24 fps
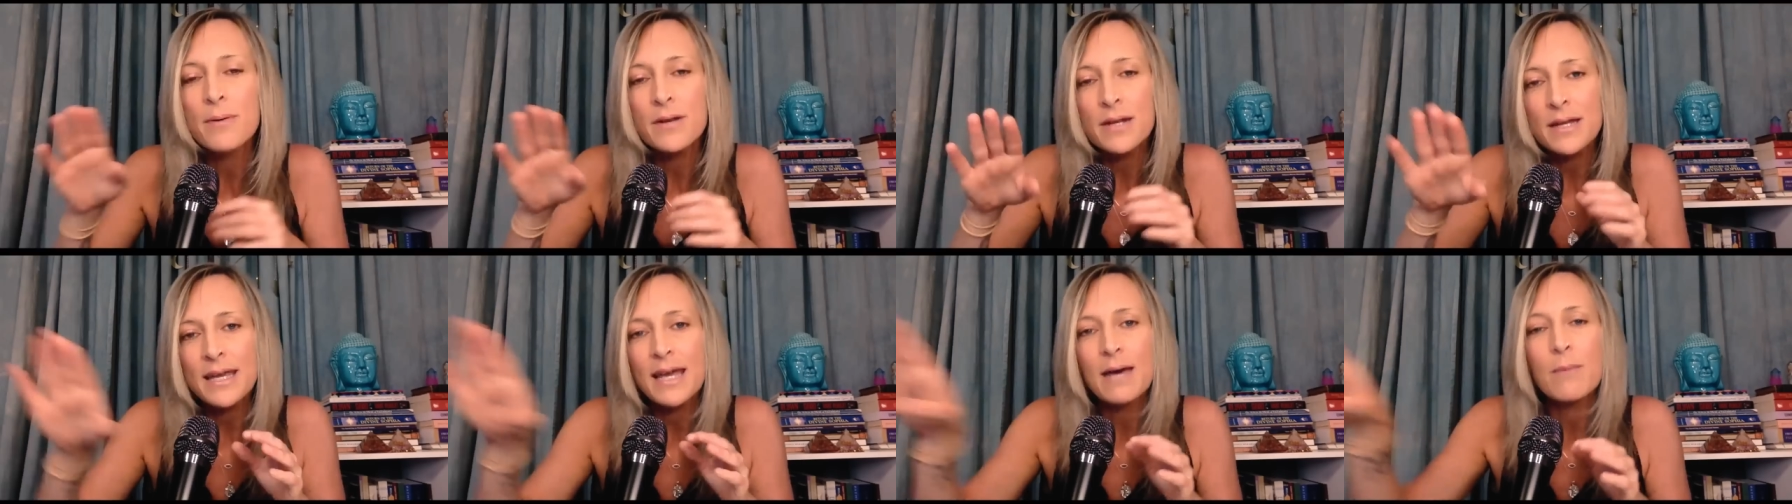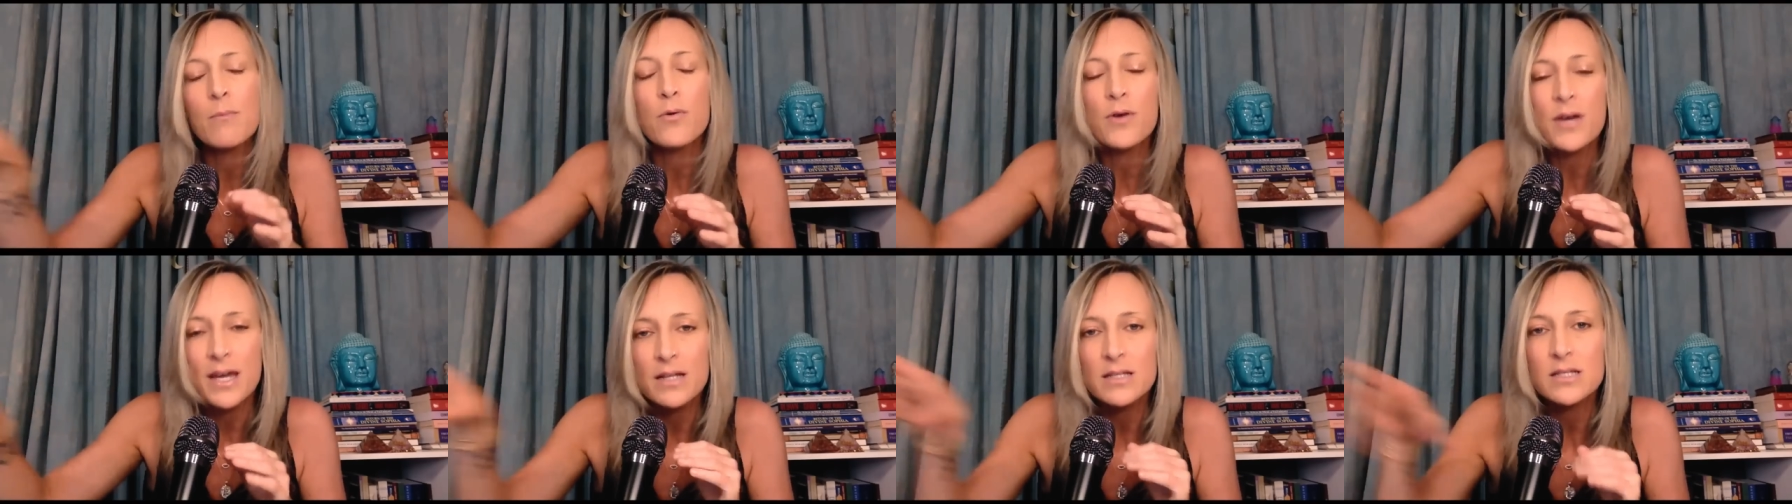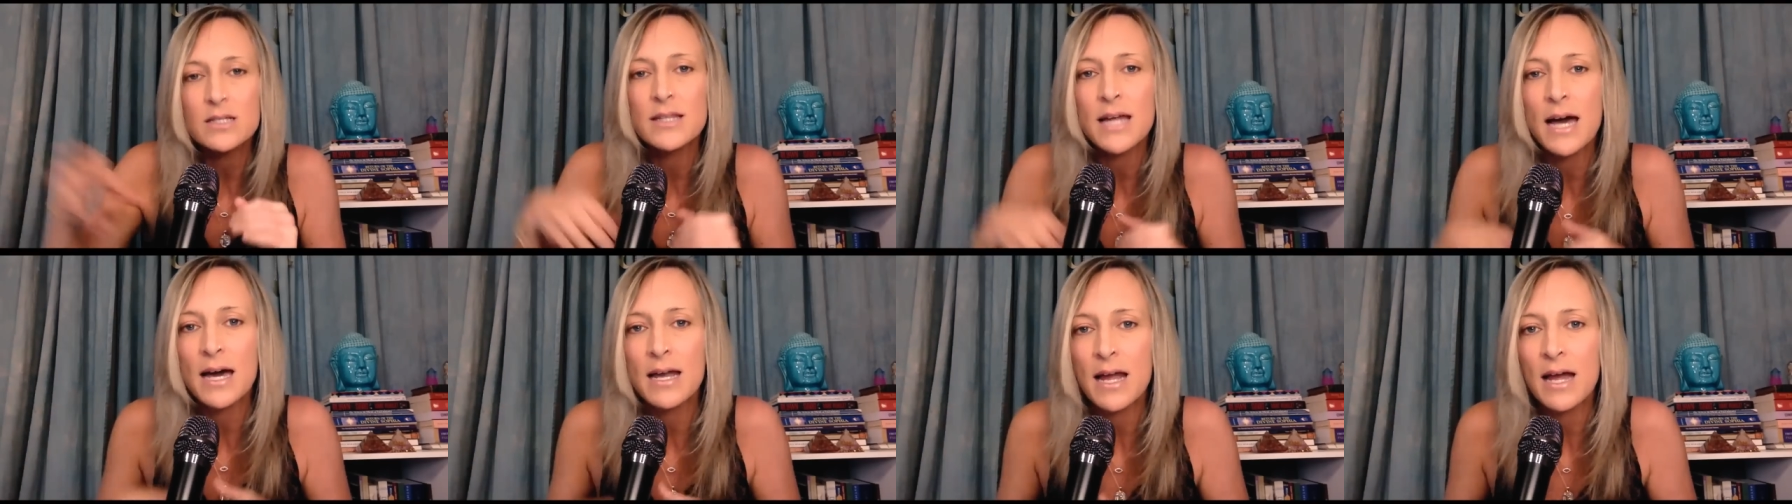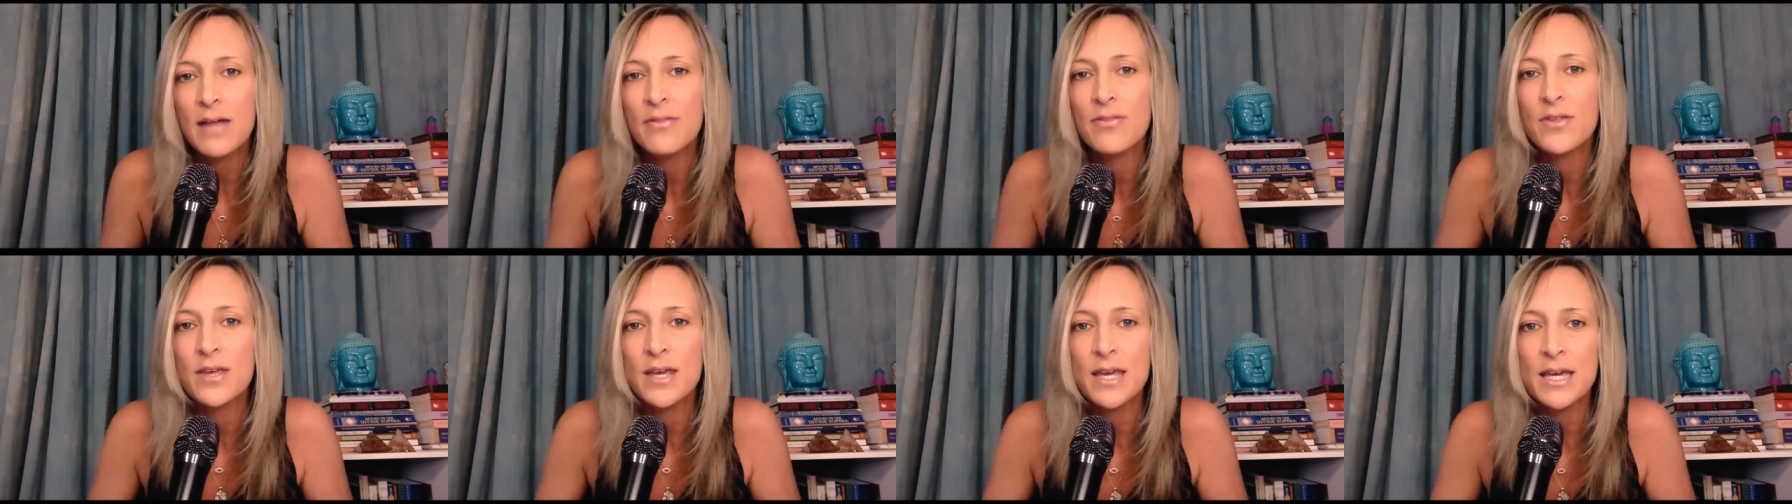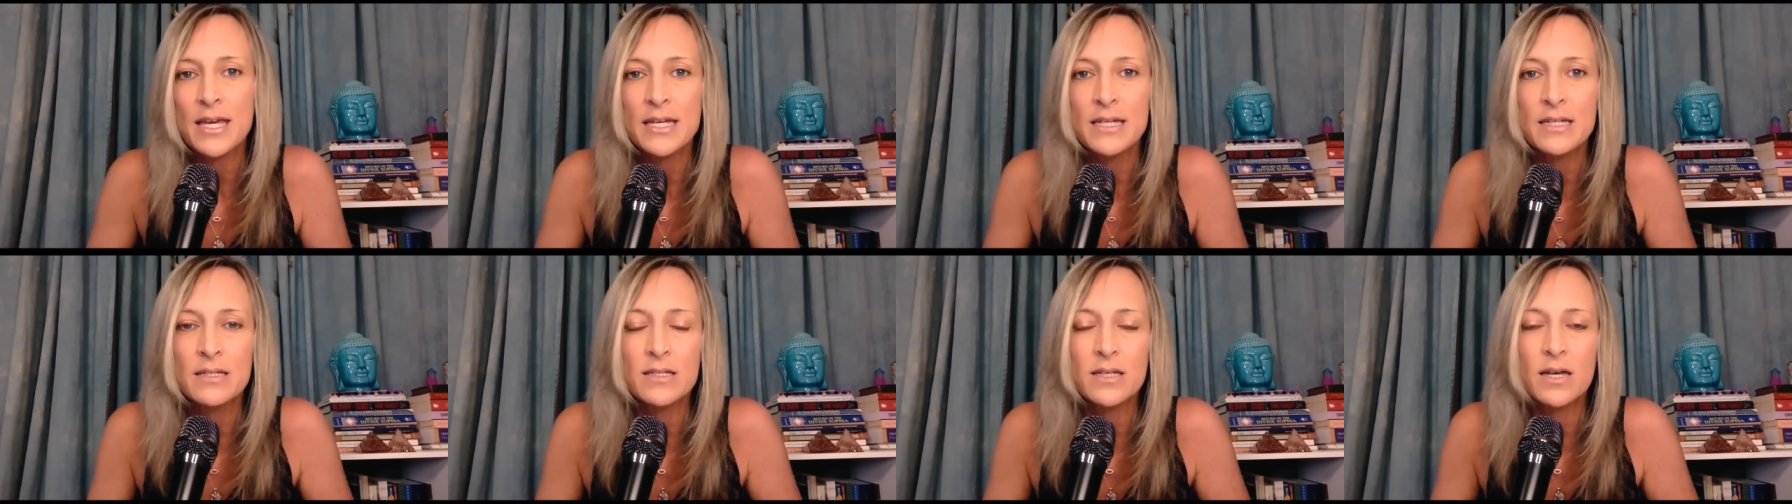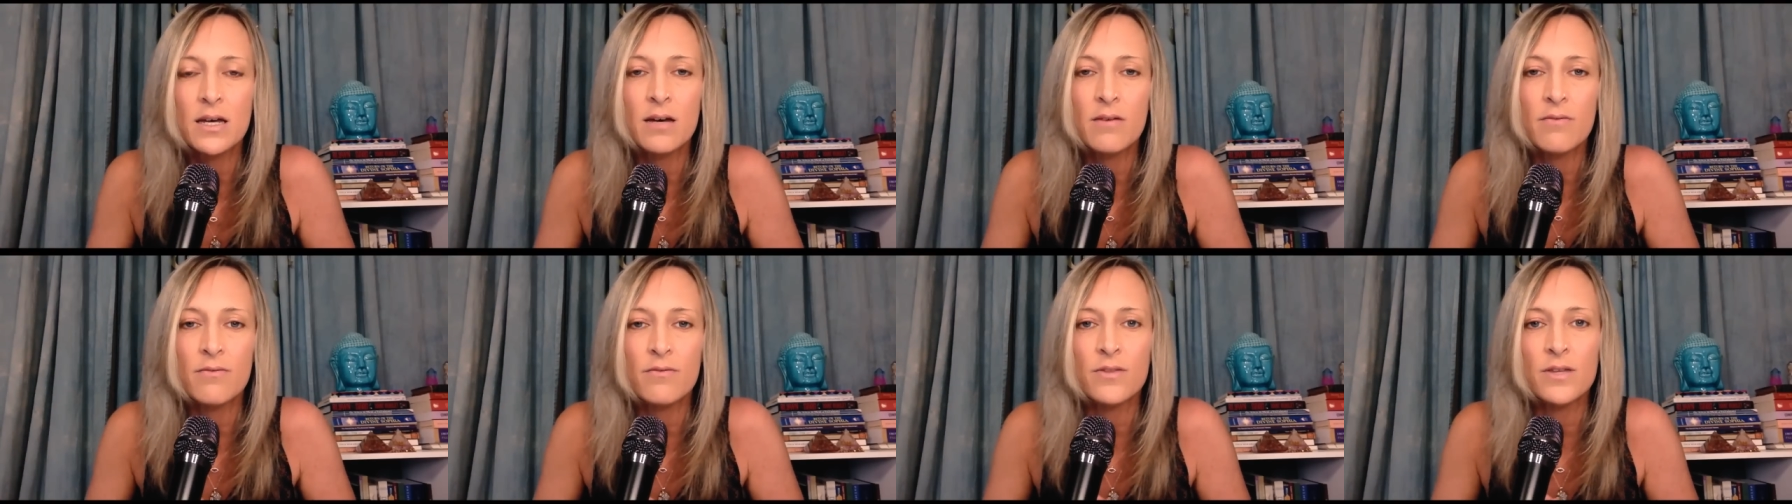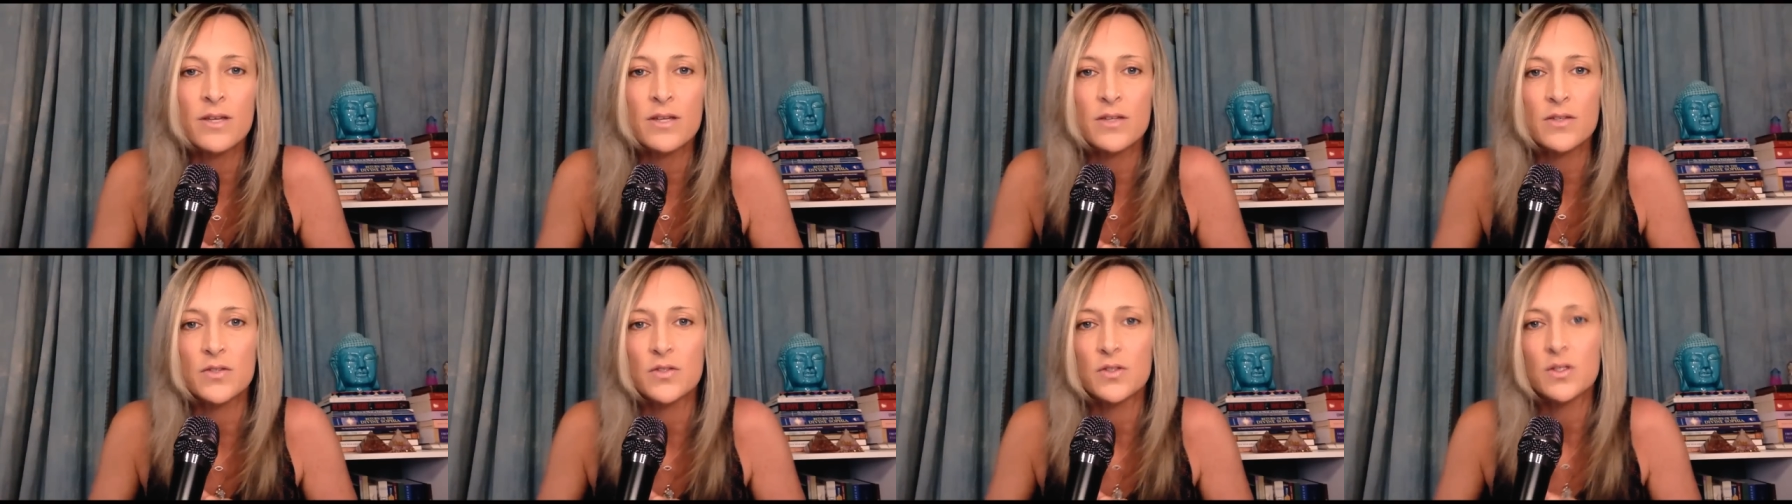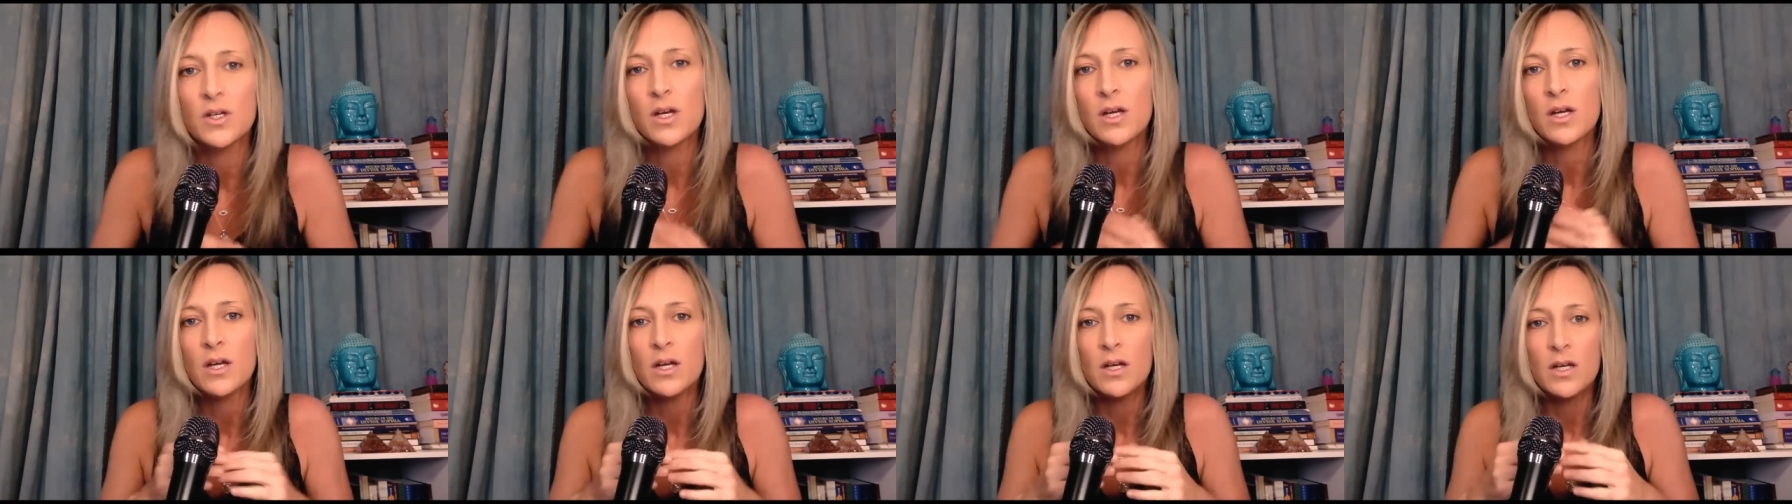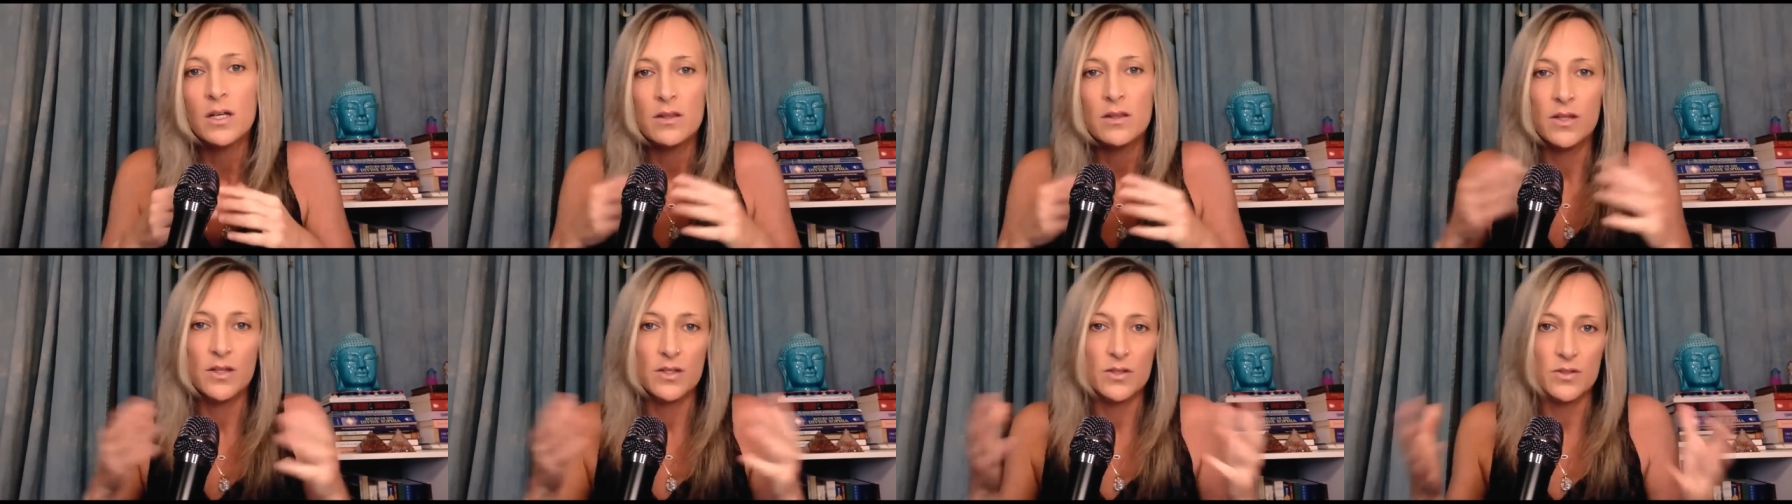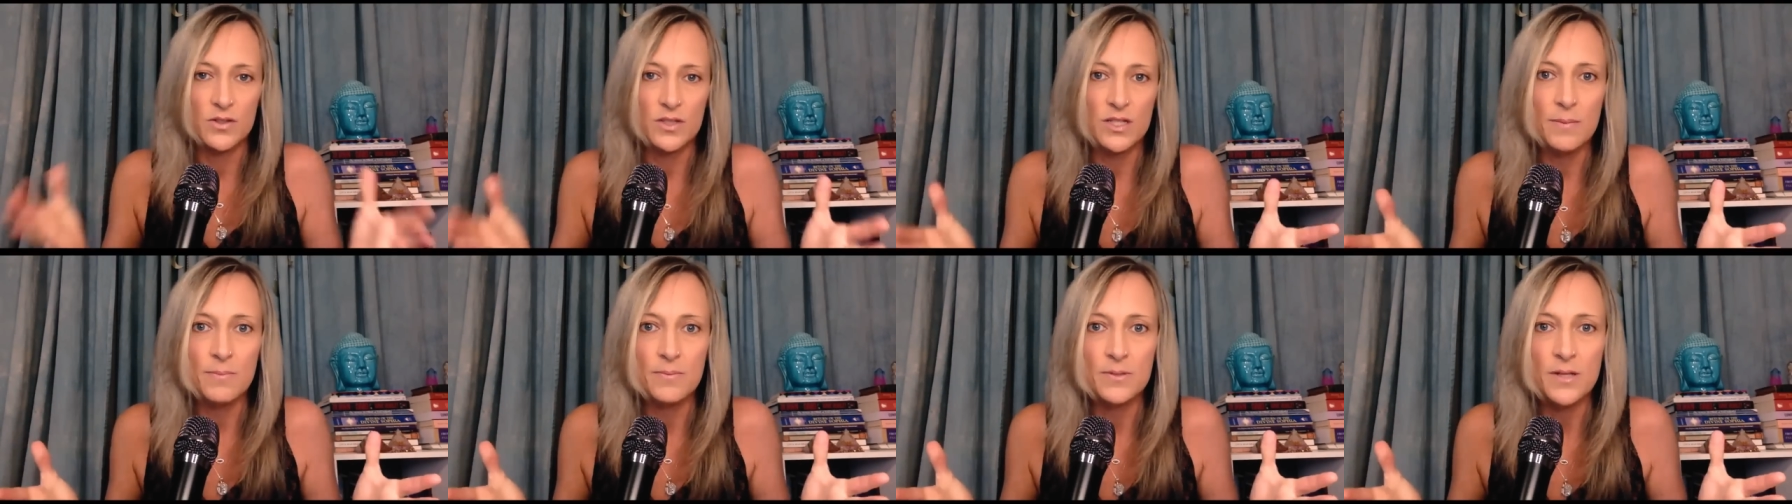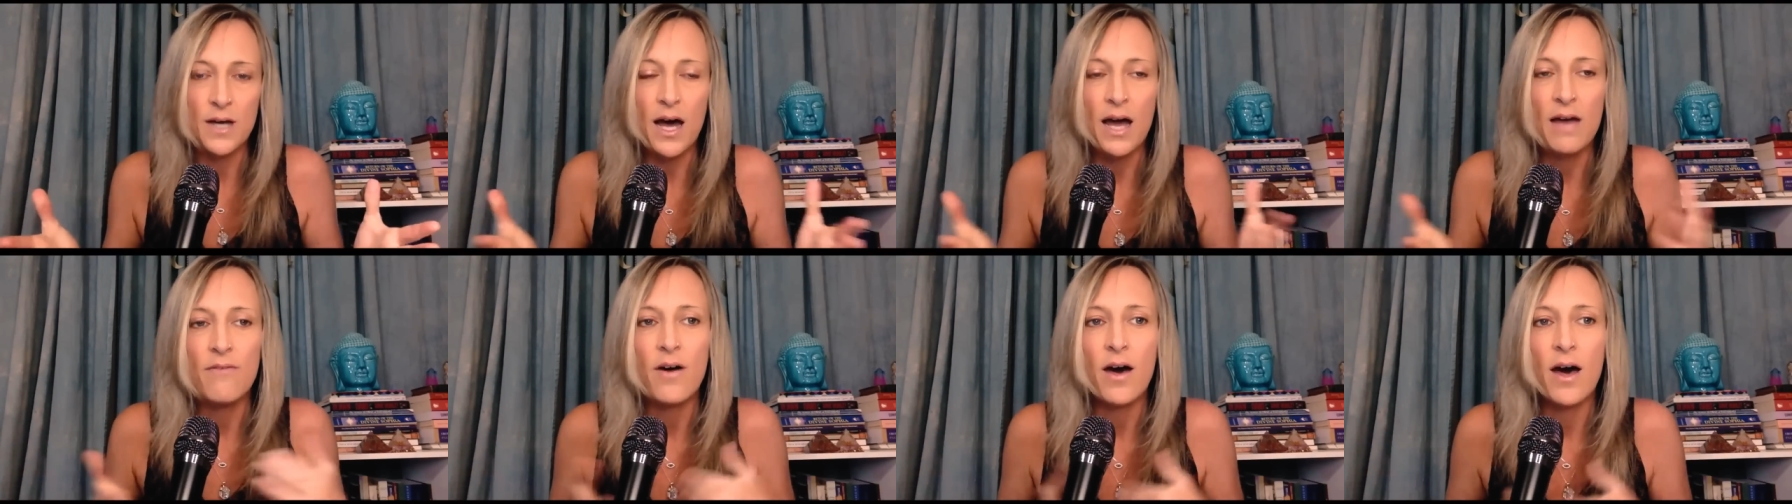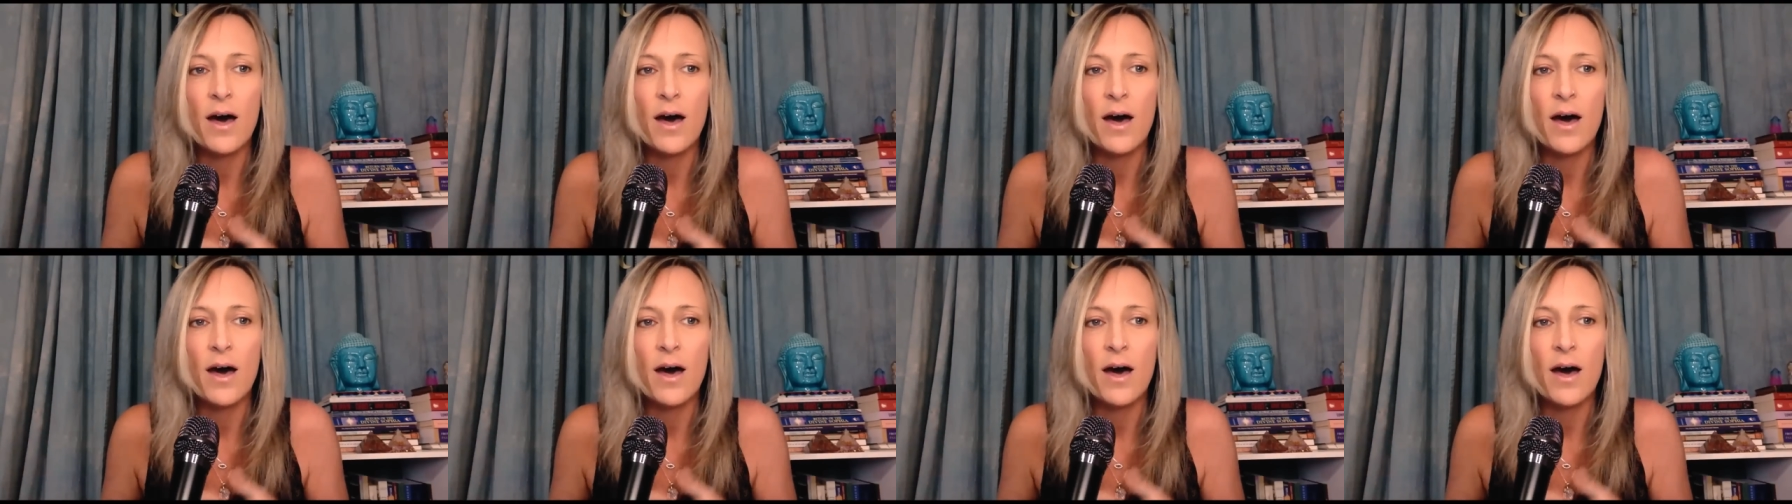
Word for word: but again, we'll get to that at the end of this this deep dive.